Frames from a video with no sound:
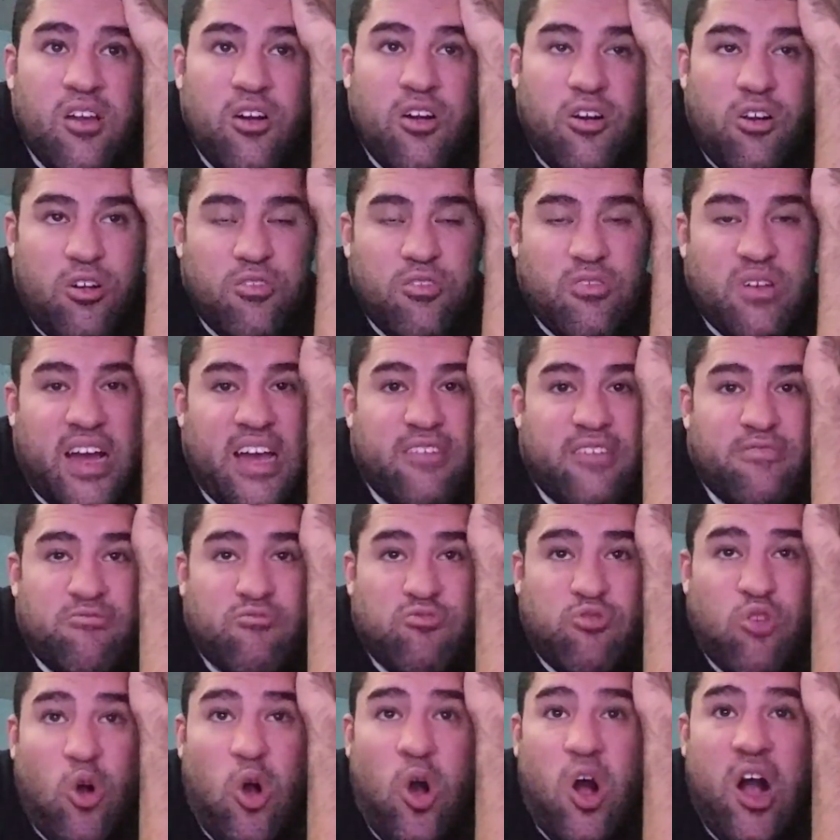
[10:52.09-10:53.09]
All right,
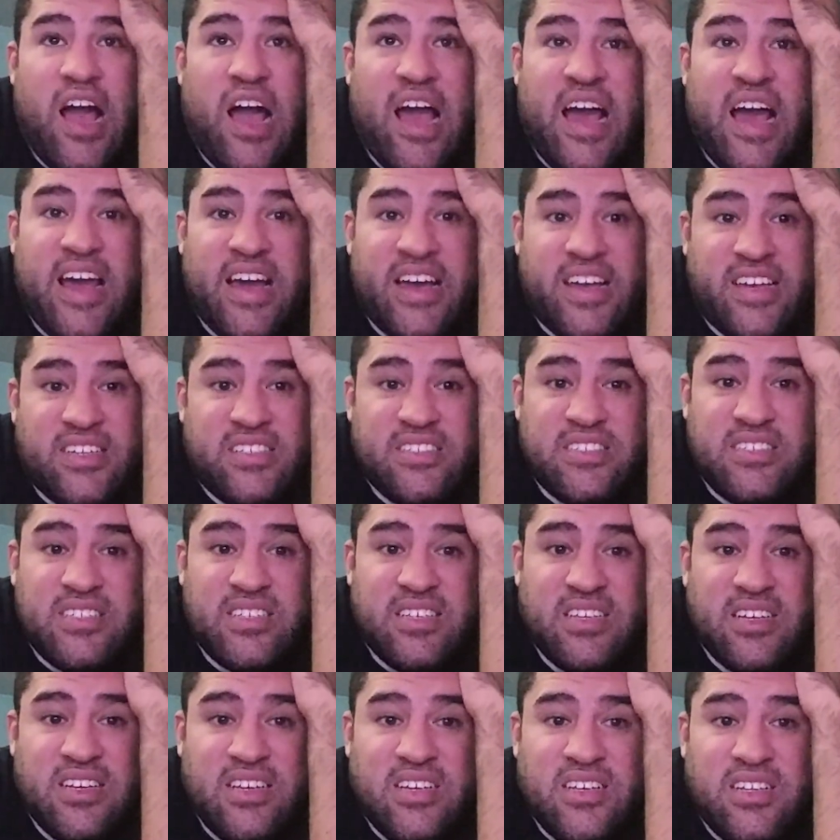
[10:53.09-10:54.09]
raw eggs,
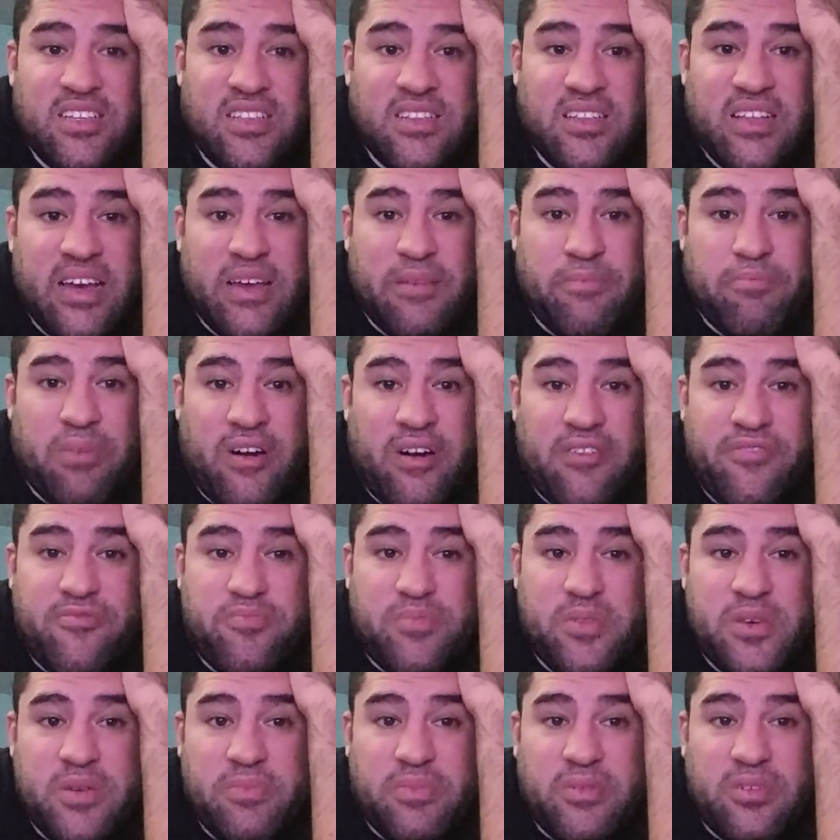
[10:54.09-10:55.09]
like buff
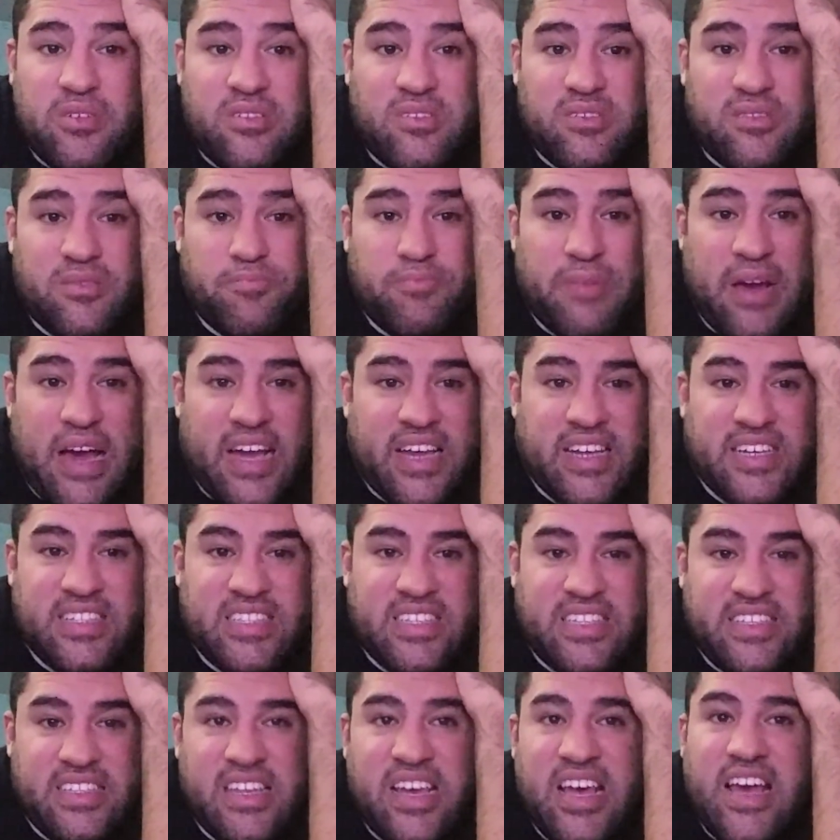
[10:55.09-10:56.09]
people back in
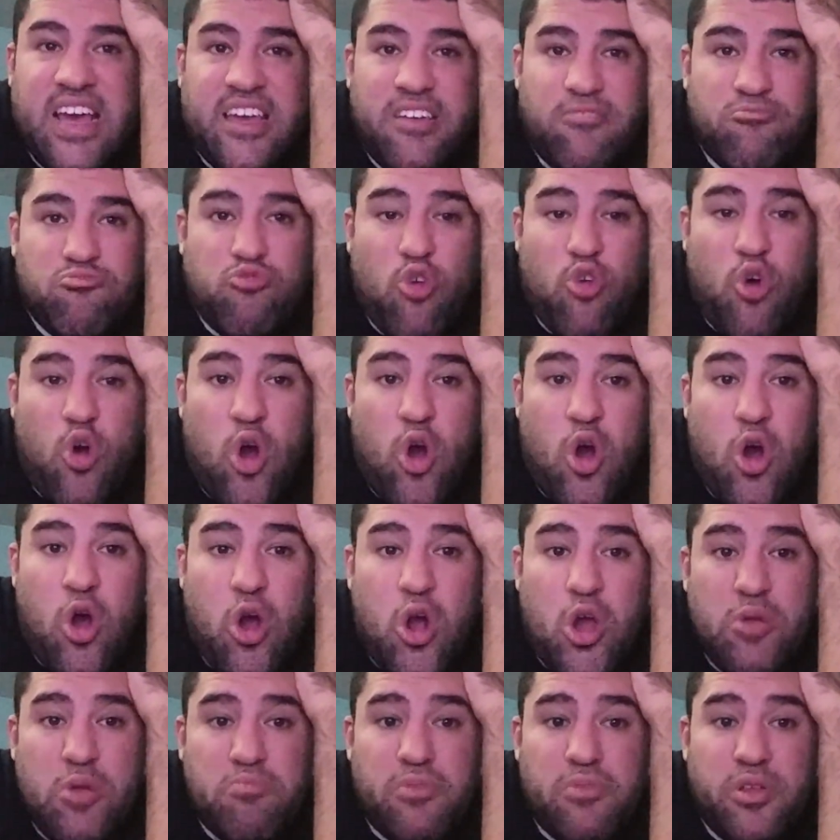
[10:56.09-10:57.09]
the day.
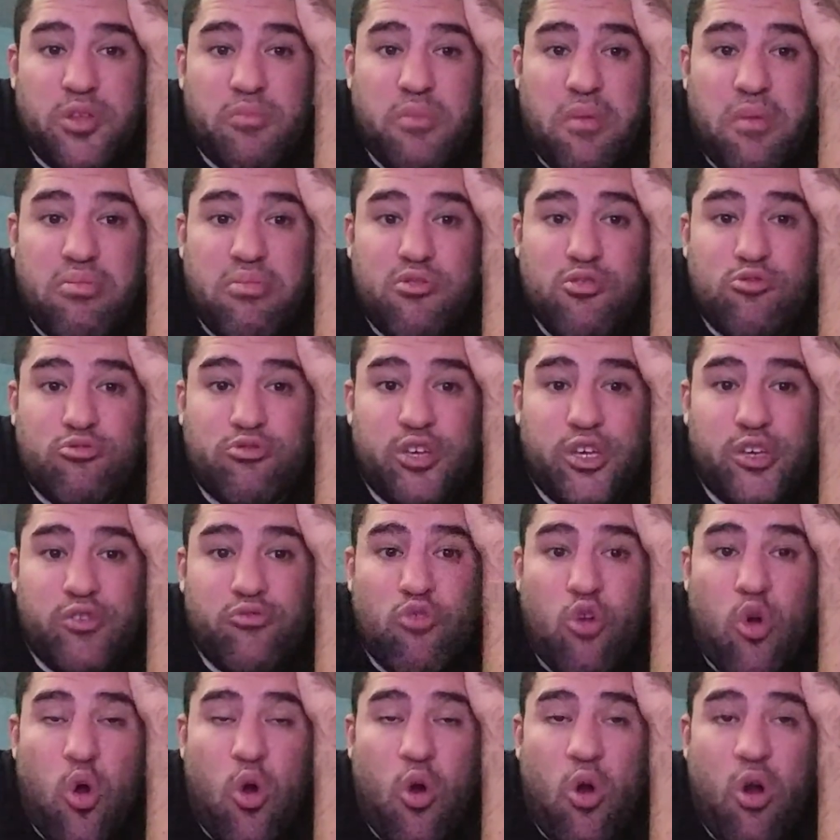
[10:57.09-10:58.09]
Roar, need my protein,
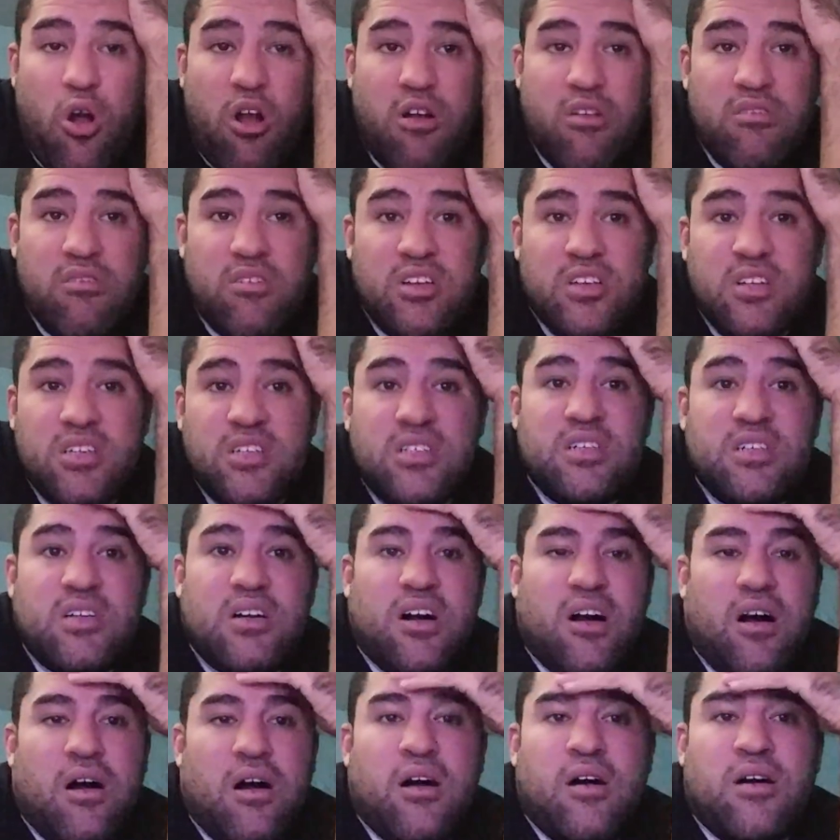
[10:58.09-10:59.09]
roar.
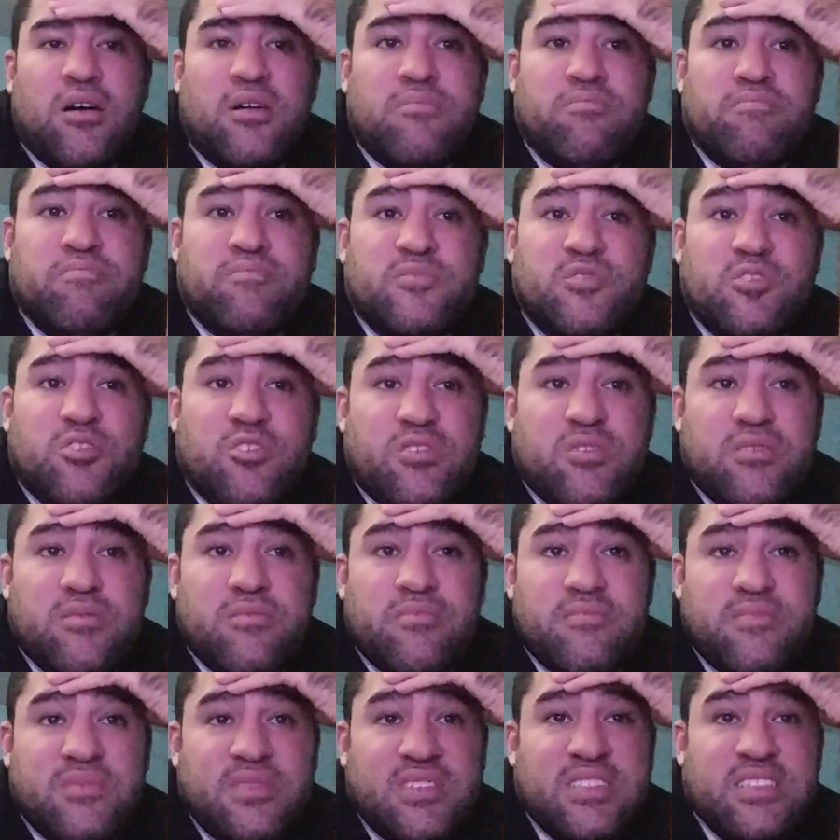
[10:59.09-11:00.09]

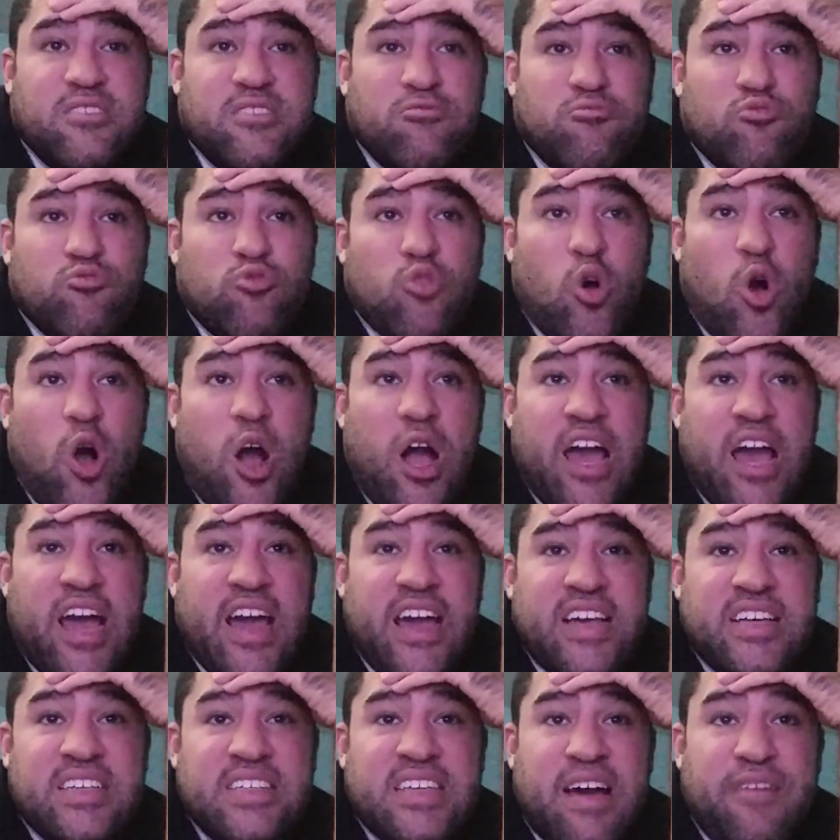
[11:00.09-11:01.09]
Raw
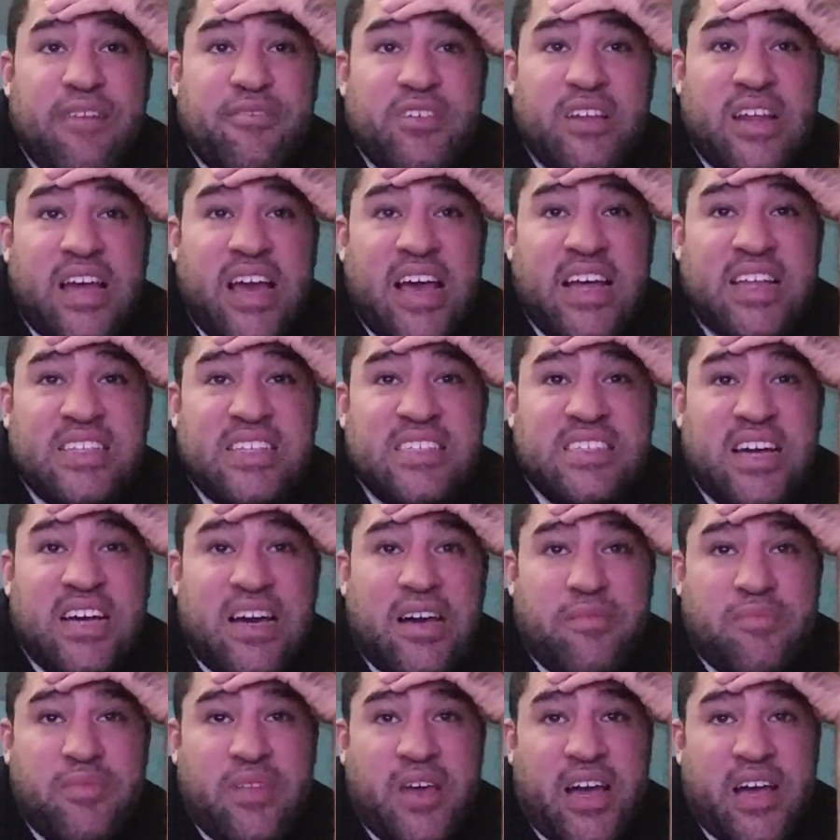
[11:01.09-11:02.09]
eggs have an
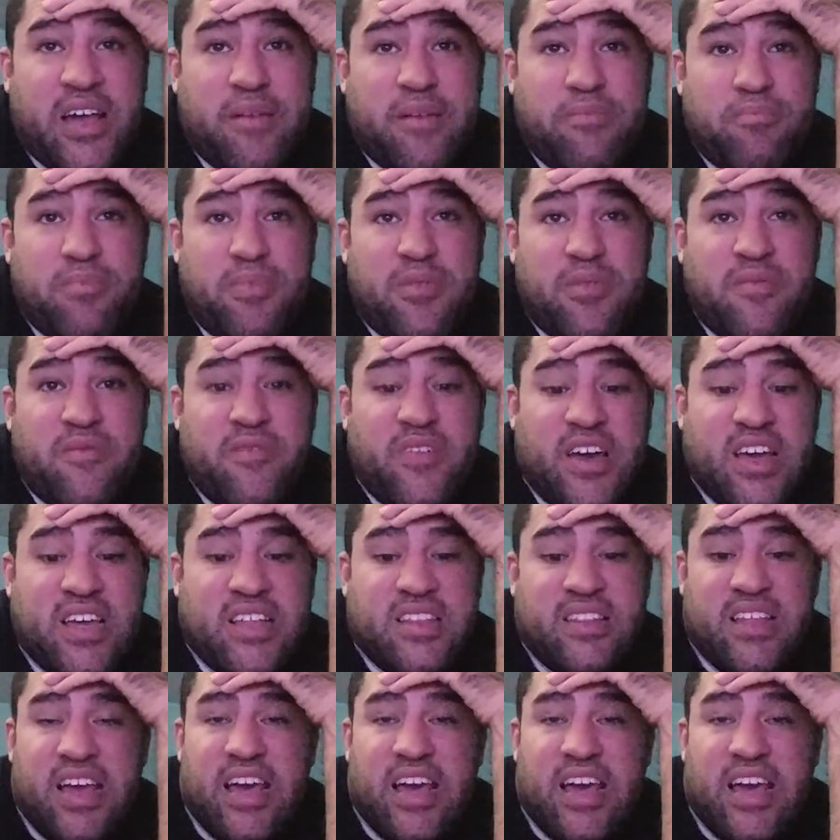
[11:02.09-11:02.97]
enzyme that can prevent